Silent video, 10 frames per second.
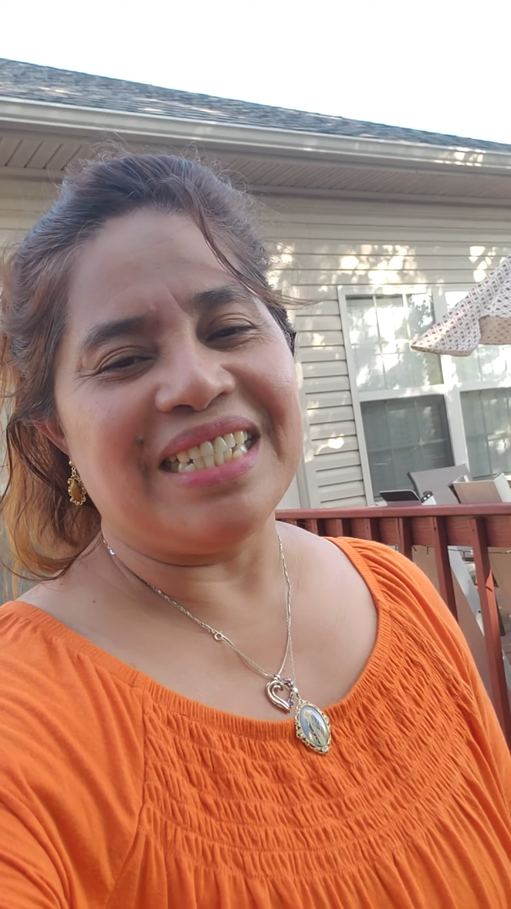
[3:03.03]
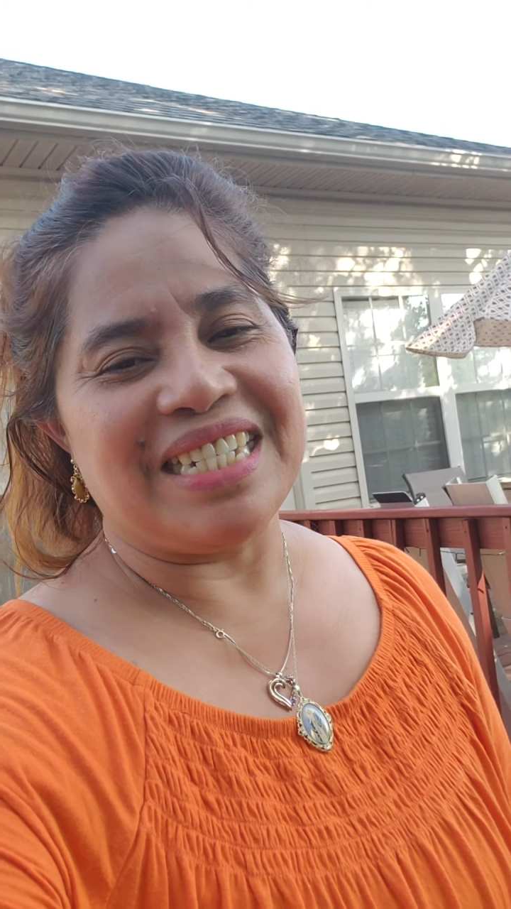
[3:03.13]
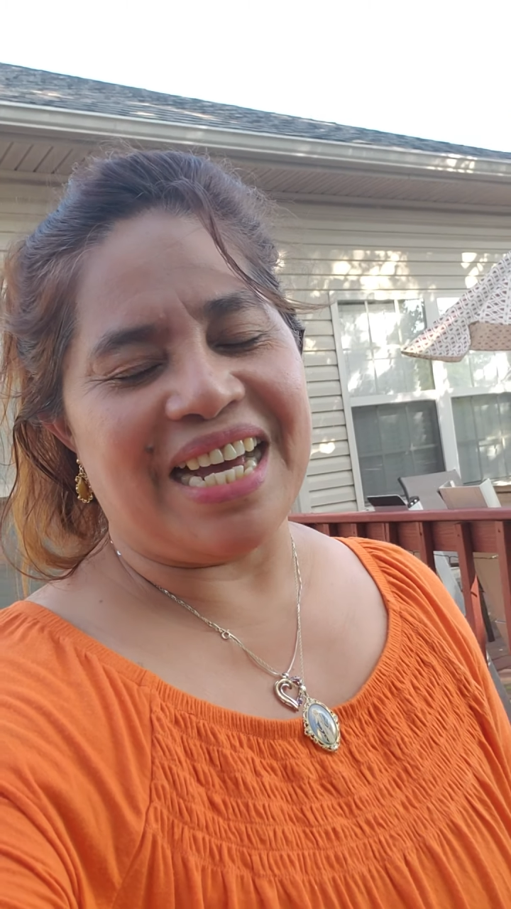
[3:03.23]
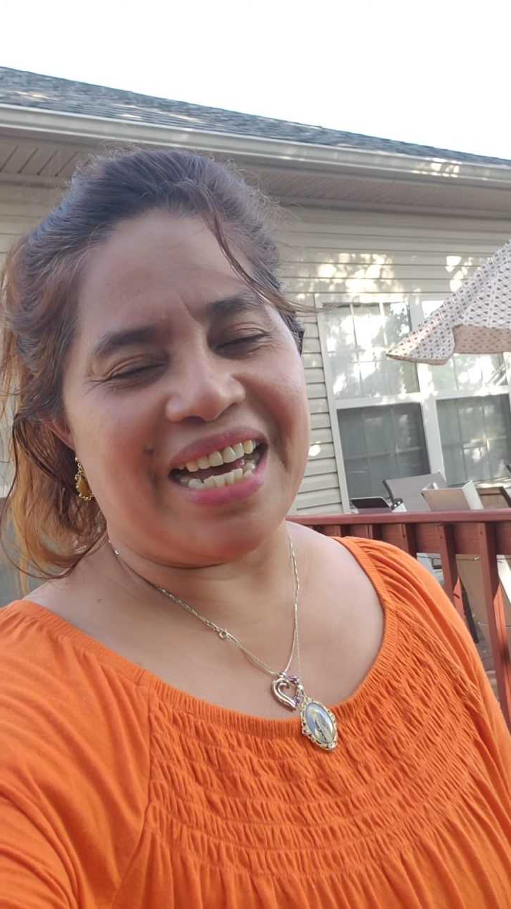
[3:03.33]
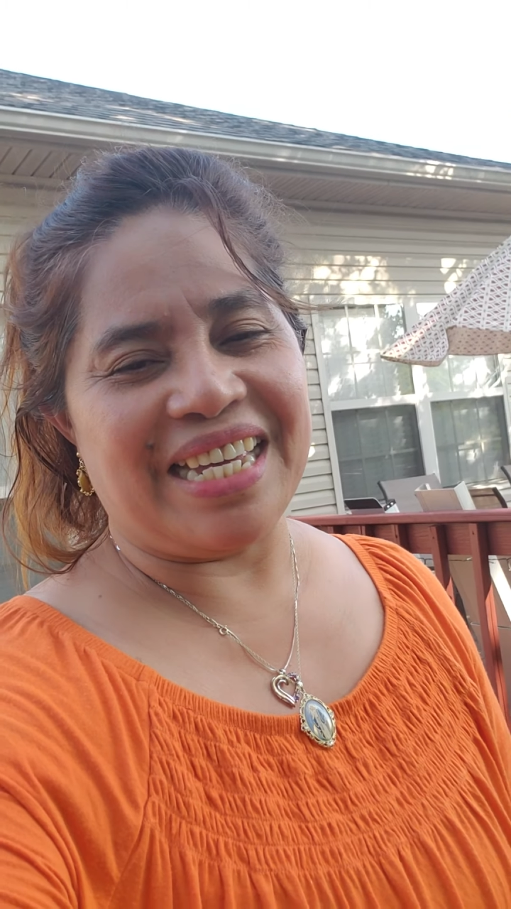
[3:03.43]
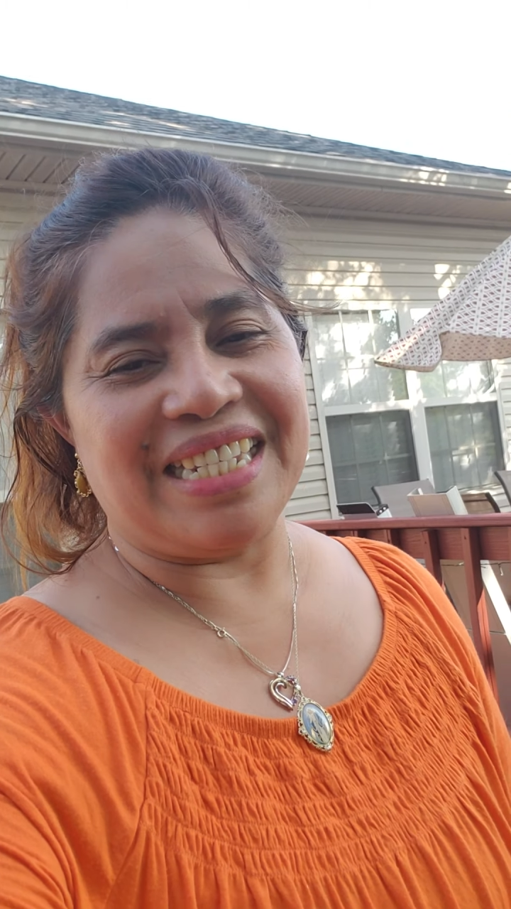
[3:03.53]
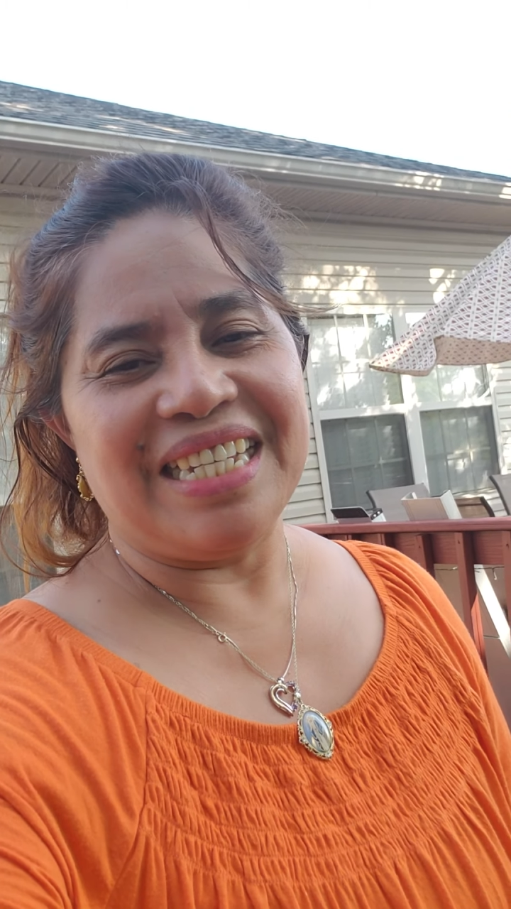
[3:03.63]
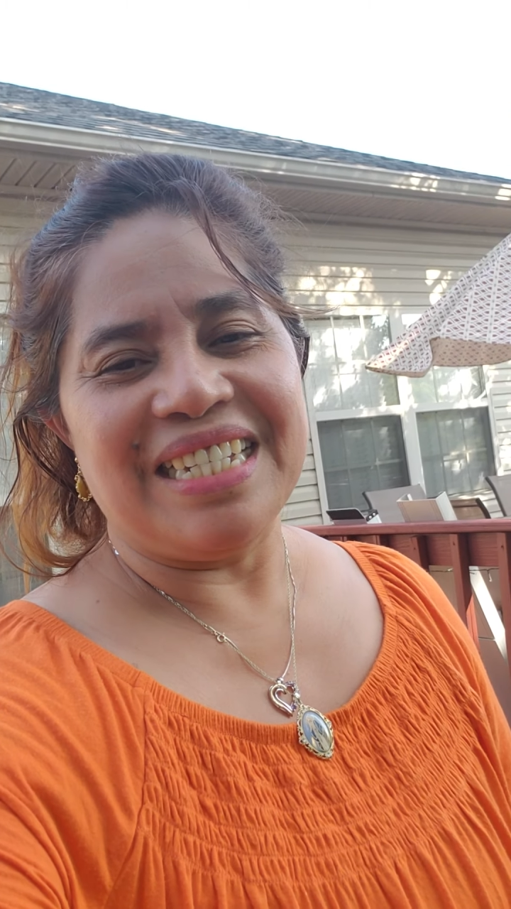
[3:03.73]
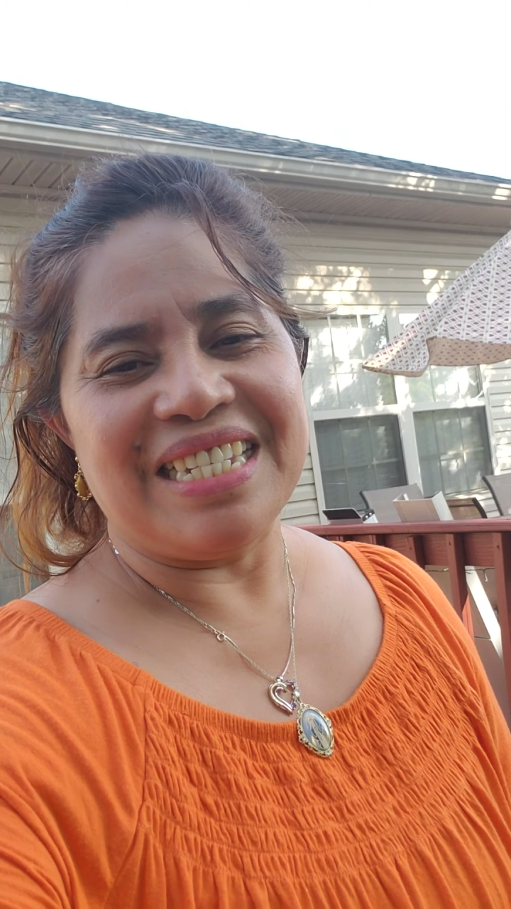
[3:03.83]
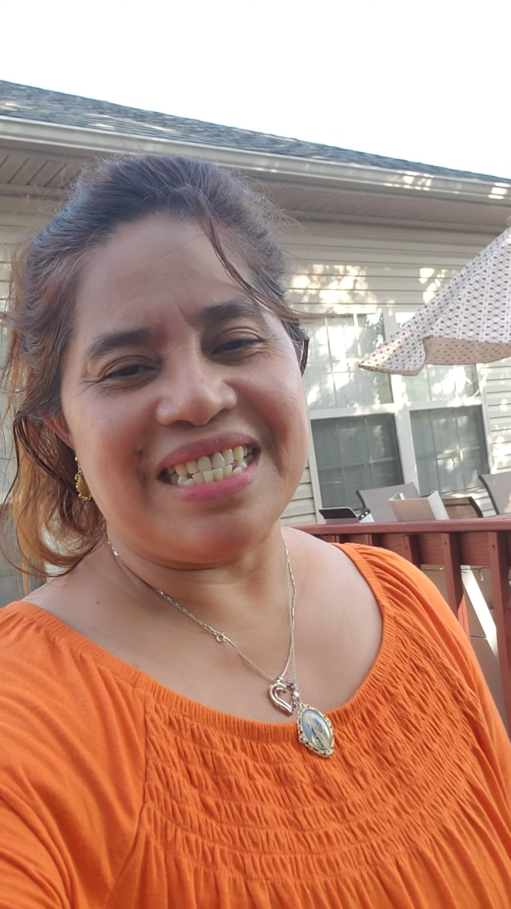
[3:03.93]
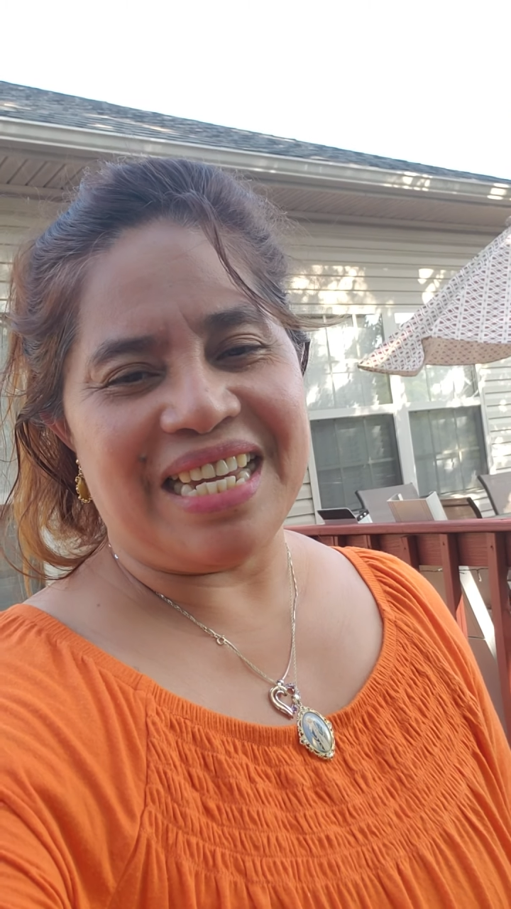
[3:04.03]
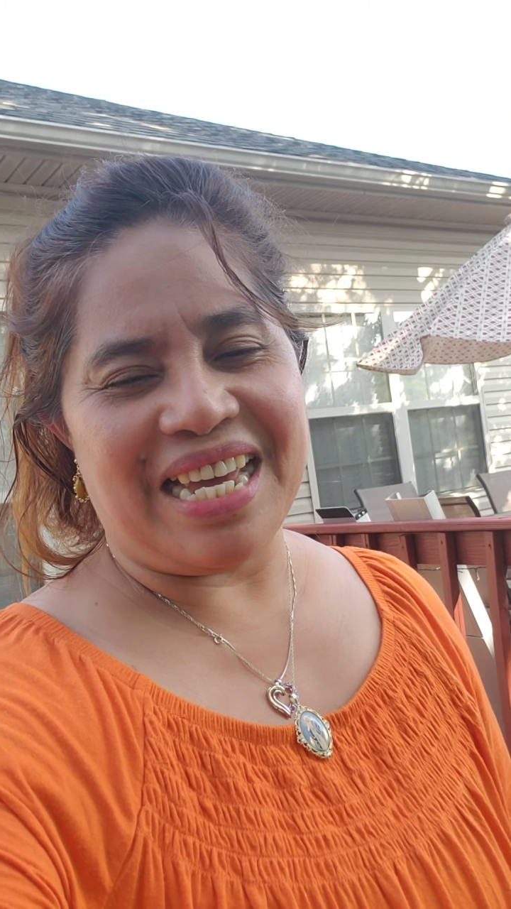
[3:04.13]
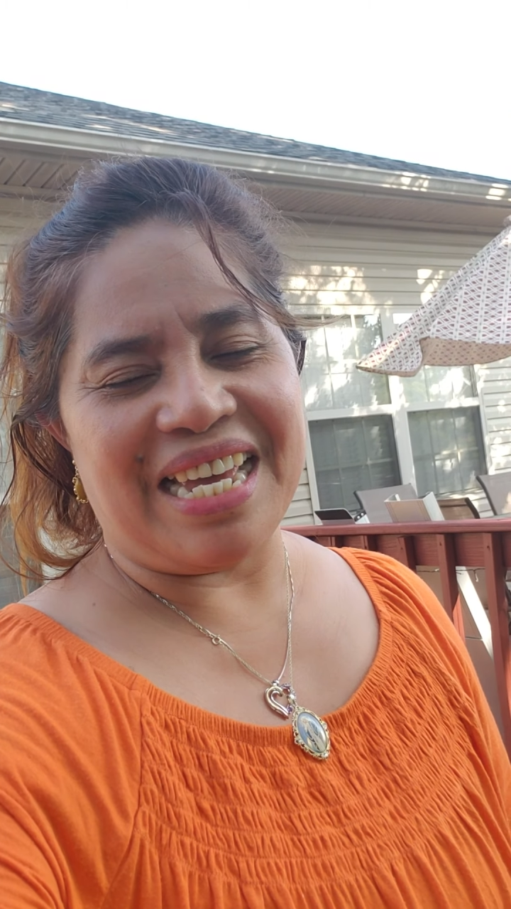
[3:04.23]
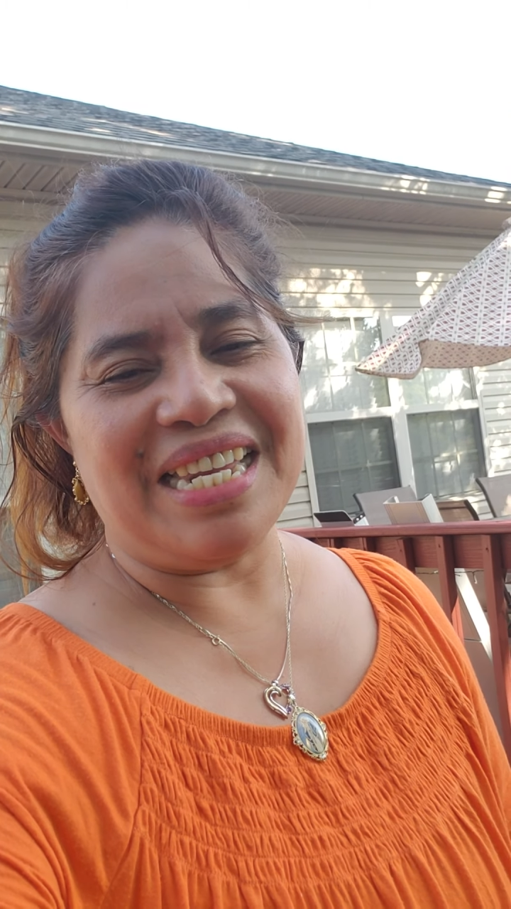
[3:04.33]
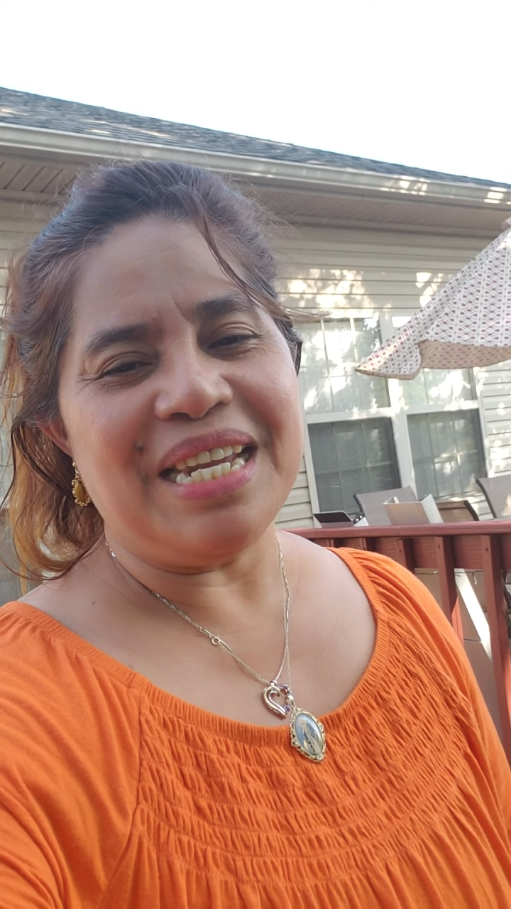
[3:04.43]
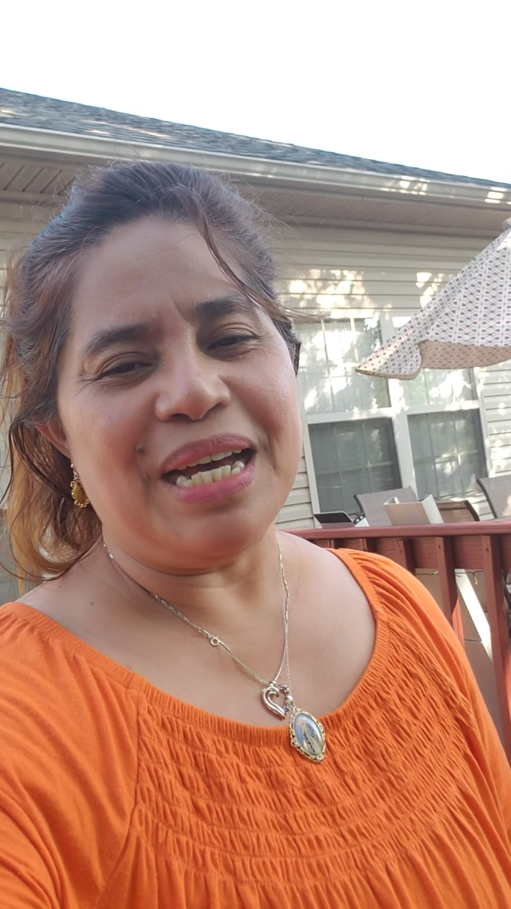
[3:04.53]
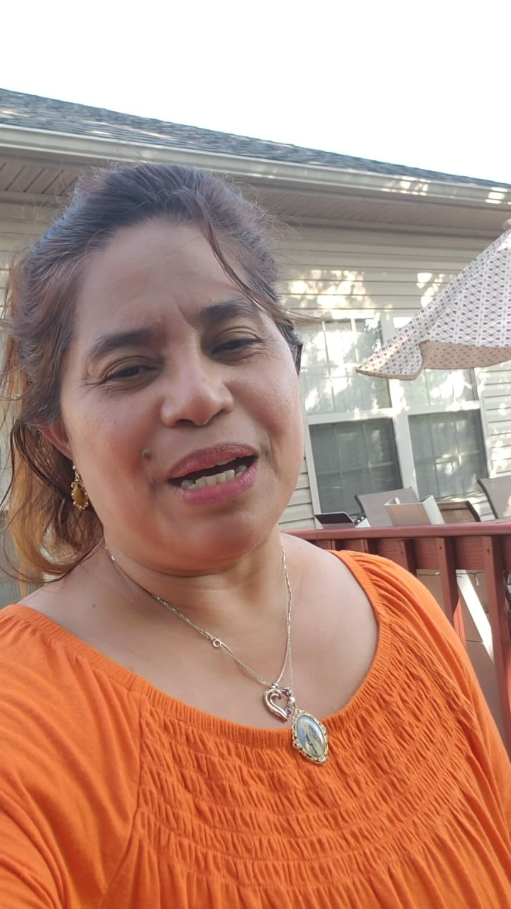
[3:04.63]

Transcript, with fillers: Nine, ten,